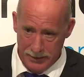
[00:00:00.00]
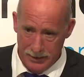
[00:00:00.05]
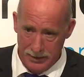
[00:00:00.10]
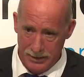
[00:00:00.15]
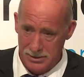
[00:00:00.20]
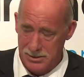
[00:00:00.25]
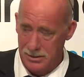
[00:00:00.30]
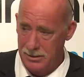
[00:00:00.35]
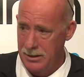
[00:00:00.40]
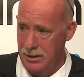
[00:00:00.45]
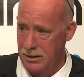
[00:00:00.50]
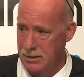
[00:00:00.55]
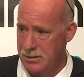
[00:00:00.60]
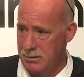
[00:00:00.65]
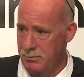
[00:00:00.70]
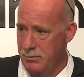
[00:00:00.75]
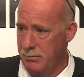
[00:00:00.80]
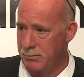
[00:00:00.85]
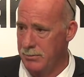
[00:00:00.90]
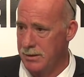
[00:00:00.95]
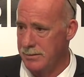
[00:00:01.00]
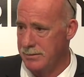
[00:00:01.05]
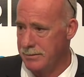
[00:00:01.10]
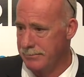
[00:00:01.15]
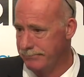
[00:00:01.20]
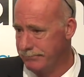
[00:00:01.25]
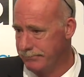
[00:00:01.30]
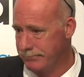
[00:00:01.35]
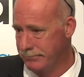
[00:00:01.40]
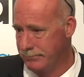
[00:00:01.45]
has 1,000 members
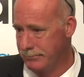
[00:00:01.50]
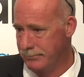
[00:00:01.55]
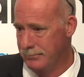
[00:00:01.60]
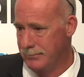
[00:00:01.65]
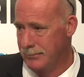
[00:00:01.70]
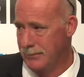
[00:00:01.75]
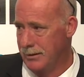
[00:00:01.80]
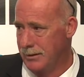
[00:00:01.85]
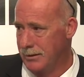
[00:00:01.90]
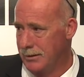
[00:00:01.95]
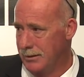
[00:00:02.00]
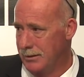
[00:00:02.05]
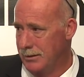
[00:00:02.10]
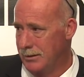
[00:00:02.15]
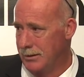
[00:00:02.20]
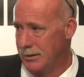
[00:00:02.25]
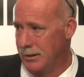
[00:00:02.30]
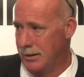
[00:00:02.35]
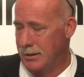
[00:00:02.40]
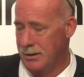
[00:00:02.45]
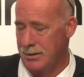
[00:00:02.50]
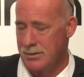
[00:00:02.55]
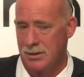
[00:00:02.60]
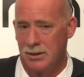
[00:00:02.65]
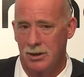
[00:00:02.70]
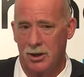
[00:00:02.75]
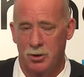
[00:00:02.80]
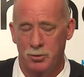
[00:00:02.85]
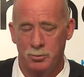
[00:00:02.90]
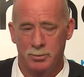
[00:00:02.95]
and
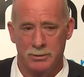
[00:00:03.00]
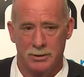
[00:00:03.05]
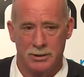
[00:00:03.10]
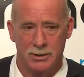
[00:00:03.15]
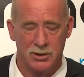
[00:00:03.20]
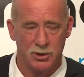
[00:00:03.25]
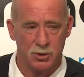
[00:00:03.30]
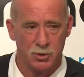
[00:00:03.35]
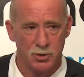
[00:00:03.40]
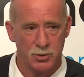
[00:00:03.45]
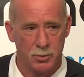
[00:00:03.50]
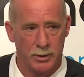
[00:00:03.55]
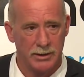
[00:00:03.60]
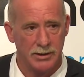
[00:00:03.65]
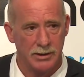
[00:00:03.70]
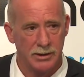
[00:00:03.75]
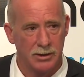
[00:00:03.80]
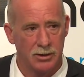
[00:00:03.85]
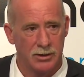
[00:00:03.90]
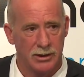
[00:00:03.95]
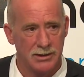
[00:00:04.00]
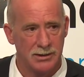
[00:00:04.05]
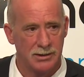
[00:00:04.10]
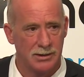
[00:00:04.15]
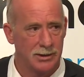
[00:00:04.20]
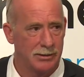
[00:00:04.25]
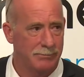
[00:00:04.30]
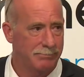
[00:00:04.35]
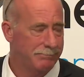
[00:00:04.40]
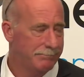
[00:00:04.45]
doesn't open until
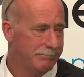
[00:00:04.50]
2019.